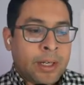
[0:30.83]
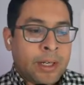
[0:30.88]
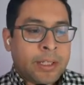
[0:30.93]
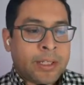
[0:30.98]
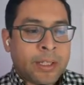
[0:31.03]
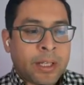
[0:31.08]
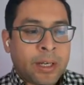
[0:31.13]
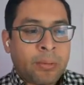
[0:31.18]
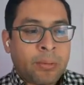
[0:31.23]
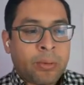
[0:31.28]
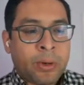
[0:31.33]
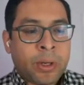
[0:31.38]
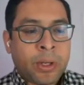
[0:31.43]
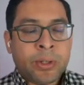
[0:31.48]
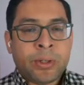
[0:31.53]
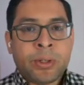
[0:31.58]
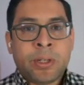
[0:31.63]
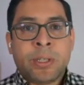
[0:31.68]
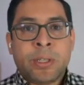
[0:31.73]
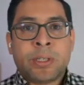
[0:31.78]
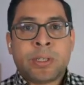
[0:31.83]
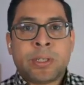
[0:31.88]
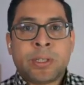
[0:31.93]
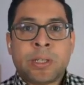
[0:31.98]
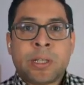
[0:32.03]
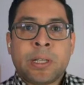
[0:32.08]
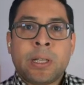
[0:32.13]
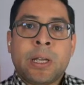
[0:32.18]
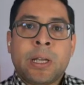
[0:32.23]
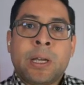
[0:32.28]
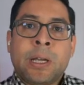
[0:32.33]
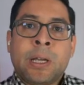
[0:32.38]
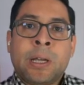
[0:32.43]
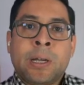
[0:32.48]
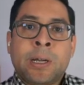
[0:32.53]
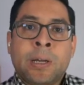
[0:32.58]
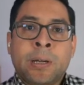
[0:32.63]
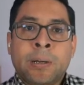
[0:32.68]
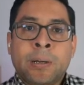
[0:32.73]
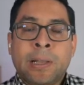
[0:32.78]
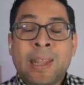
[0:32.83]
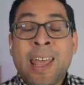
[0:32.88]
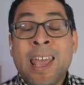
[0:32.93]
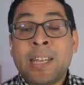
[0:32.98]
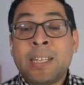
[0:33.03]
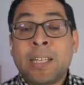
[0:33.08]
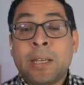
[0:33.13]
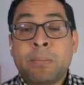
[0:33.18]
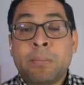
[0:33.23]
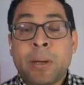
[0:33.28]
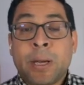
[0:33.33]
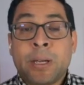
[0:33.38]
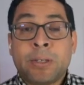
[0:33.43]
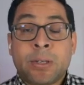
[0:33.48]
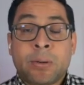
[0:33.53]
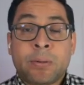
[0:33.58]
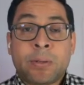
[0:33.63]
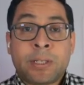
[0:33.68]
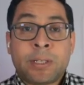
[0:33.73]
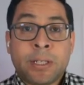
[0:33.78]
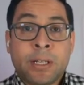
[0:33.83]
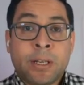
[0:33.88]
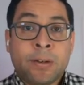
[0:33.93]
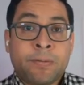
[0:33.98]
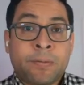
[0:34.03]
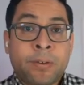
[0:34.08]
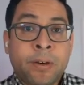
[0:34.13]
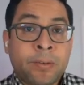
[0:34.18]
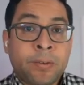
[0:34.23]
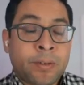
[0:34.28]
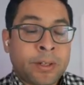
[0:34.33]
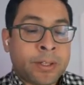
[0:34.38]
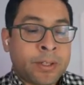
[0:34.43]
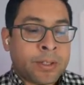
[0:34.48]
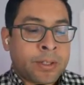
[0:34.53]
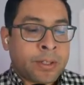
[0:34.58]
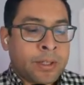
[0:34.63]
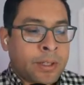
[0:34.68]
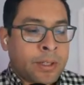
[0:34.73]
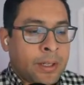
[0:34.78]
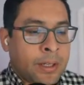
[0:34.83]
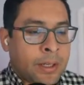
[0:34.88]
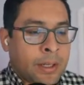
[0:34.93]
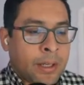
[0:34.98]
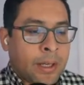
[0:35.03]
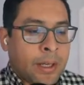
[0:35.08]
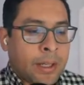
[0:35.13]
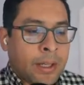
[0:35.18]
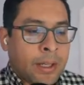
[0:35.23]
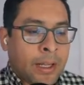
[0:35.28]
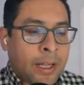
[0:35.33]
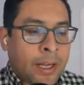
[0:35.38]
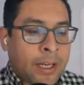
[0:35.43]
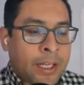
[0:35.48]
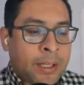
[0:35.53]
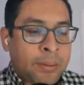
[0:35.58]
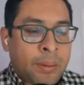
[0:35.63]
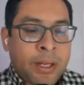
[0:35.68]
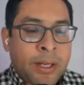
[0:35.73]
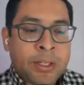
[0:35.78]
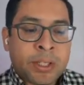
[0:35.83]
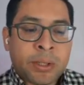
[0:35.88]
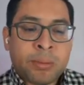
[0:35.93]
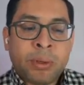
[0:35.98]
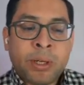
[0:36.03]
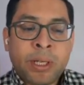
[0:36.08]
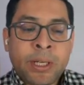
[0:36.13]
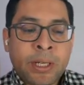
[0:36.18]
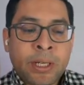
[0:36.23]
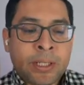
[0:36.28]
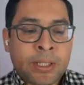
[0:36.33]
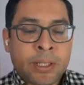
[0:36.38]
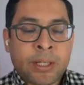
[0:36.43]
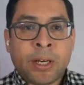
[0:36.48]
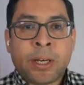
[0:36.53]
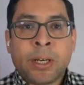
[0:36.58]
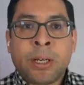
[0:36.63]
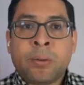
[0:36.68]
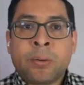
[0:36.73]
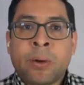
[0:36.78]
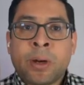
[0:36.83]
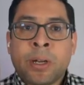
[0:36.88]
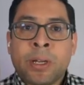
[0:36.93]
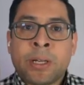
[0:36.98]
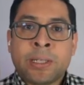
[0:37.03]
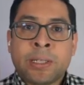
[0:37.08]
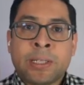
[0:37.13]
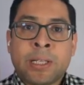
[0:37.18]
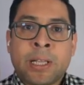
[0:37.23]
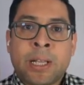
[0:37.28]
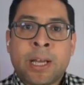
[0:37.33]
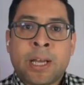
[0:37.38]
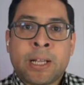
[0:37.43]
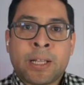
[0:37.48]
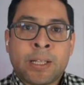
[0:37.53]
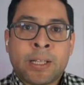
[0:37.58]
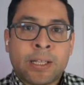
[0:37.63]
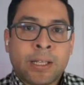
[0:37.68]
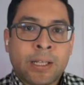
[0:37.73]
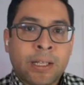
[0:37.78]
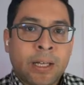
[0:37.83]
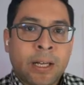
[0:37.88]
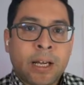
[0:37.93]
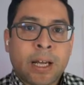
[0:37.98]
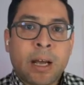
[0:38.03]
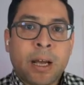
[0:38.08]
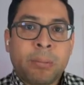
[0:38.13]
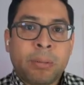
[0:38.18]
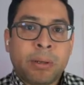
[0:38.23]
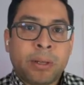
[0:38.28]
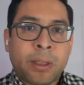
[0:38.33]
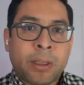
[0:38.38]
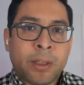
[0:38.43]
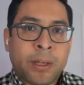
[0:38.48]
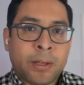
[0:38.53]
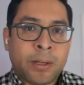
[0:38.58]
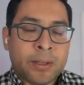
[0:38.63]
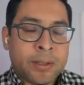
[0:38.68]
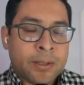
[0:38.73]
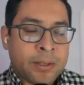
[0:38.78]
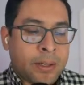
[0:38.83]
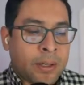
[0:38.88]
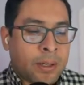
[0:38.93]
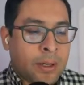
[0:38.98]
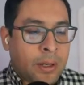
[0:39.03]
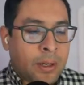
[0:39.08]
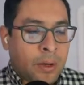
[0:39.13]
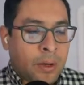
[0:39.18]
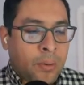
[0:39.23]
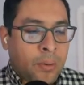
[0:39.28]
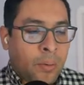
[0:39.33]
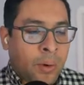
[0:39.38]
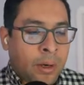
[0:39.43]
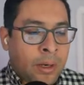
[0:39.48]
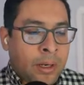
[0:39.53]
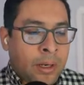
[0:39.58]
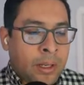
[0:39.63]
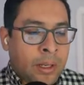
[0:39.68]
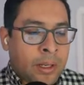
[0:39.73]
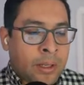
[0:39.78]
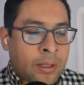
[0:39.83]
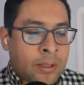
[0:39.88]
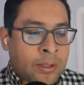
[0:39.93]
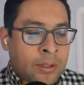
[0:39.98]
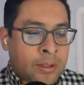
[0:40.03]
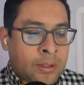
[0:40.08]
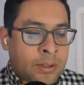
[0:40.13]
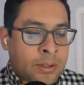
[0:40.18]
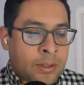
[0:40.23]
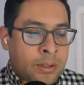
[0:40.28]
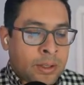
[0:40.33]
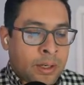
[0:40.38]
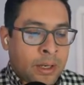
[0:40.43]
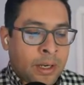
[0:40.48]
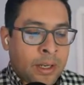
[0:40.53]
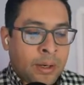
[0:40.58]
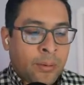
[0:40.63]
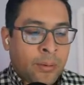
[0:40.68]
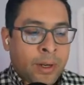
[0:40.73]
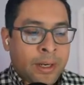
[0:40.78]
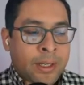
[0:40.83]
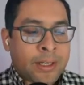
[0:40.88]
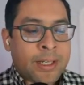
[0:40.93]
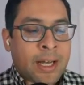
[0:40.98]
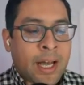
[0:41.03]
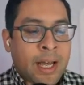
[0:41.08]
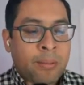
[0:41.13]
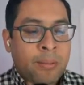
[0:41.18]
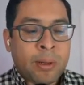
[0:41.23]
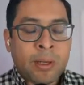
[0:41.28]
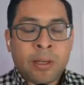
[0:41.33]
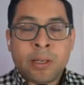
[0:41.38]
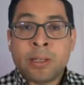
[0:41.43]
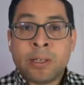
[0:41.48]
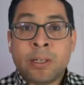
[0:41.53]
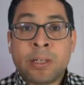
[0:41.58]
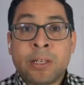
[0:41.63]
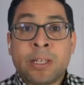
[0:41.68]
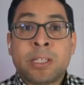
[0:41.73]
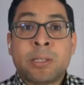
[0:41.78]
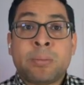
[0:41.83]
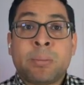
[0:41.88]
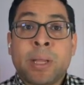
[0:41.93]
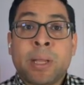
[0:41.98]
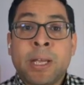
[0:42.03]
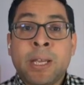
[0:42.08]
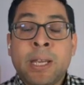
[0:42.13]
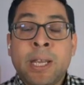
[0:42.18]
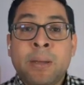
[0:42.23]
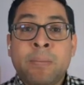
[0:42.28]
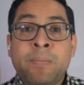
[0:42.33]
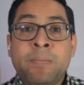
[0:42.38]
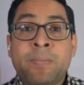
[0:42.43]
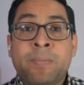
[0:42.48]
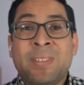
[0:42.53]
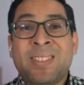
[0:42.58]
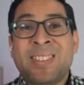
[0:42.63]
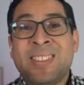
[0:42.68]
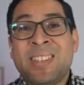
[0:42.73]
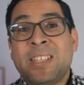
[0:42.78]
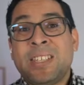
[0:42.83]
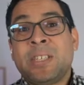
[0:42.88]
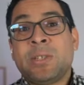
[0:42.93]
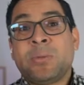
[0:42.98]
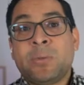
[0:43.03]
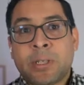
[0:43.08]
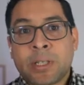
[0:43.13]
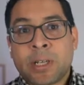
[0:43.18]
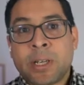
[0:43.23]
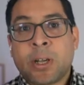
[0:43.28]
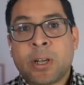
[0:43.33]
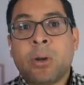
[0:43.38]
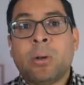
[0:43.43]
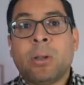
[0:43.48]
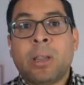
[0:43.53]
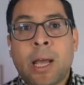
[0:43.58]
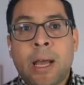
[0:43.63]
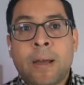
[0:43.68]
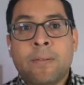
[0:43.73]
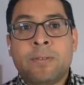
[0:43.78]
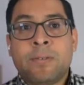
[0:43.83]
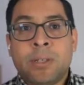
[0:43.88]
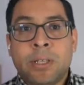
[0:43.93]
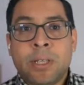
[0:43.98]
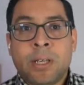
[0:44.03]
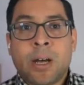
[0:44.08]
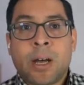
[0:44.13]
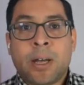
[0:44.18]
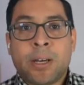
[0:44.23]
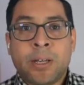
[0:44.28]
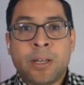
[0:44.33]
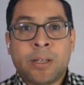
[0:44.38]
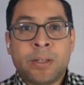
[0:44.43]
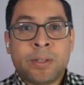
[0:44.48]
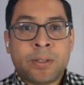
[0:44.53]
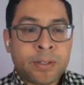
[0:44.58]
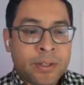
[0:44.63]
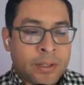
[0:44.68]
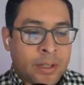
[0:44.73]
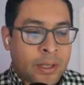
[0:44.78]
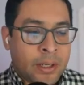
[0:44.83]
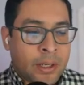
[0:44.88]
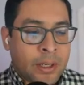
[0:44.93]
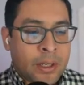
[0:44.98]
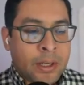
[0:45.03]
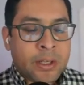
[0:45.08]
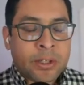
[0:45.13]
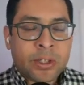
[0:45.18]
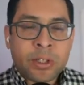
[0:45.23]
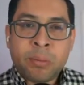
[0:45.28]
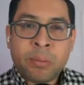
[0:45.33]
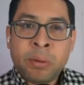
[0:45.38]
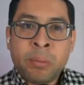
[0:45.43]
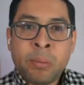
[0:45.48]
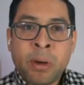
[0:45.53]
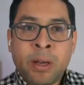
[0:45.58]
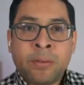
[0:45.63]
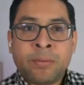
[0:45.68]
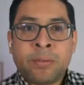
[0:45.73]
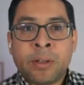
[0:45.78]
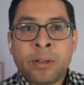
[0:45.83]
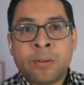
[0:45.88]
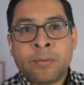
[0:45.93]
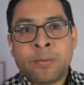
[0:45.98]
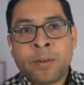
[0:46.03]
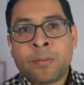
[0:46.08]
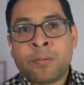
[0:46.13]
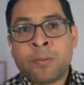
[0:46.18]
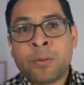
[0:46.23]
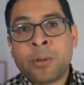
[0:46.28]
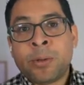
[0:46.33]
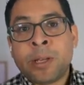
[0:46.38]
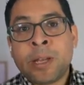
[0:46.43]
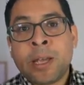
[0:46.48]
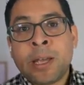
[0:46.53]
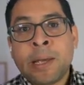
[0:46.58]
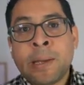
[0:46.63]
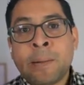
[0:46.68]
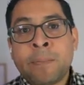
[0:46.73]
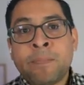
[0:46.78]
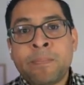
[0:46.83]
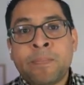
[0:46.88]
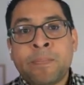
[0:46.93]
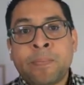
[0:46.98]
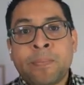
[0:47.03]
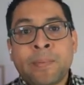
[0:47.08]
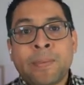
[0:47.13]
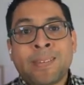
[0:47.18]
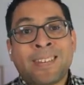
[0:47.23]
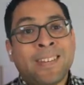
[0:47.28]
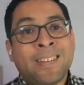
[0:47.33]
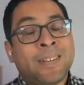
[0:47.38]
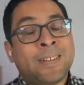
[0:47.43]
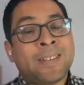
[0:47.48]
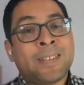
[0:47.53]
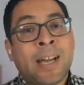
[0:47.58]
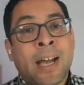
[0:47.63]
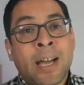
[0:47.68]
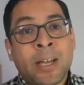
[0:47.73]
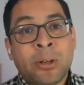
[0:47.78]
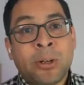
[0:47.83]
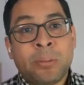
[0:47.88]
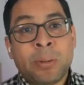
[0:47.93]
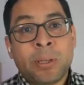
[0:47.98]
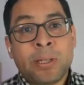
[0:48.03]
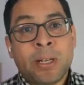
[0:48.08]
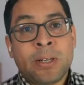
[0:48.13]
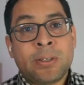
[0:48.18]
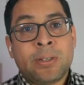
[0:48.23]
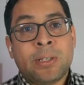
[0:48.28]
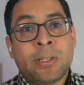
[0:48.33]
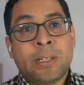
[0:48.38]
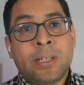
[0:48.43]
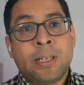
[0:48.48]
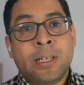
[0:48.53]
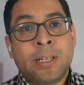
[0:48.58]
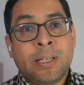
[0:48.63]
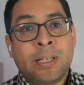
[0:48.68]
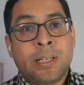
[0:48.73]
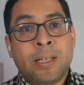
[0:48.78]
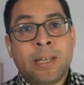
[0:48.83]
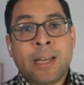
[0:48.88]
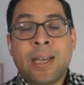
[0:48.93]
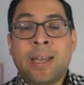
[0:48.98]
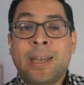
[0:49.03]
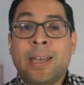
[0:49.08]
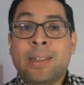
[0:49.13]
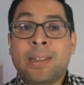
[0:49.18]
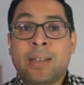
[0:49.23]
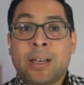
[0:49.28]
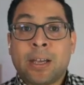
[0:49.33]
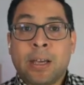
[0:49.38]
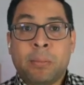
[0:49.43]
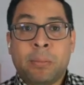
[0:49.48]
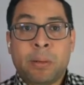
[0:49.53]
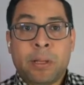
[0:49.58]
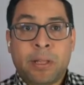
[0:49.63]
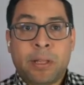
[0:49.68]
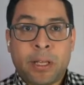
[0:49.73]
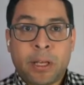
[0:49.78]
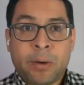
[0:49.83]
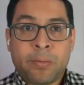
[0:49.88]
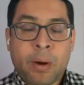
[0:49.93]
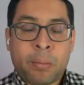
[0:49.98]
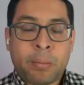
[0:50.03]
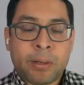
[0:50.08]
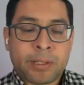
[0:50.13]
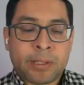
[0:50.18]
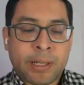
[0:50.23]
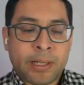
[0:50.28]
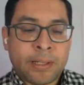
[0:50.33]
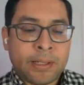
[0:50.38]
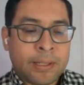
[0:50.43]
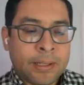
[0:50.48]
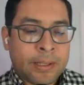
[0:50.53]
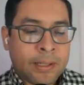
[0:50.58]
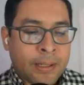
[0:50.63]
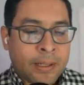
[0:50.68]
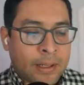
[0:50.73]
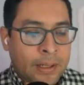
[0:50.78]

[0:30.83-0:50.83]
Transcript: It's going to bring you to this uh, landing page that we're seeing in front of us. The landing page is pretty easy. You're going to want to select a couple of things. One is you're going to want to type in the display name. This is what's going to go live to the audience. So be mindful of your full name, your title potentially, and the company that you represent.